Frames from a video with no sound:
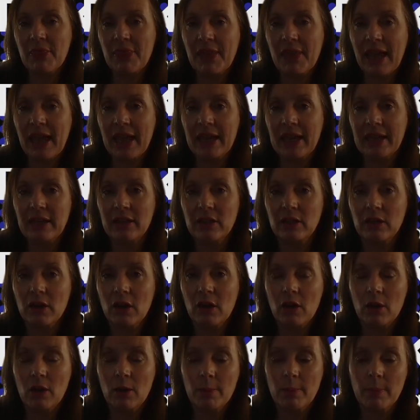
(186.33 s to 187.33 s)
then
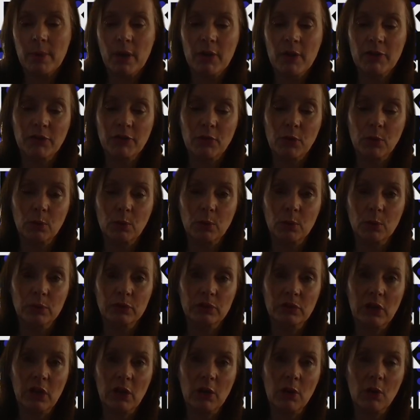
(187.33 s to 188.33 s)
of
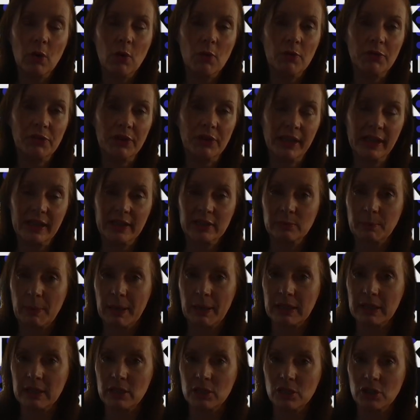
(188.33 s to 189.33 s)
course a lot of the
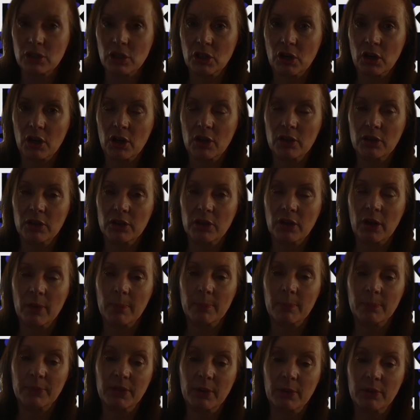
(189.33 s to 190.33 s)
expenditure,
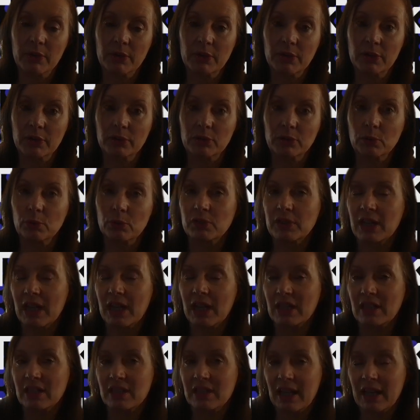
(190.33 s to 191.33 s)
the sort of
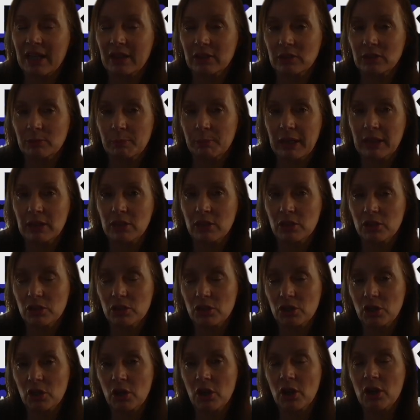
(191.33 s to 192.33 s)
day-to-day
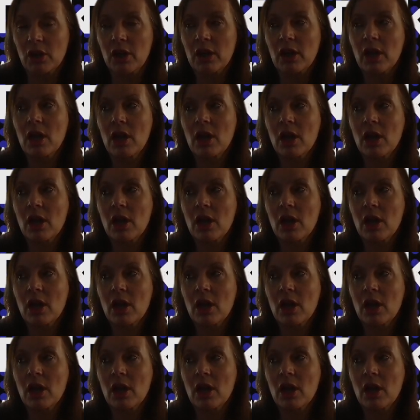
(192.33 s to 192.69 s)
expenditure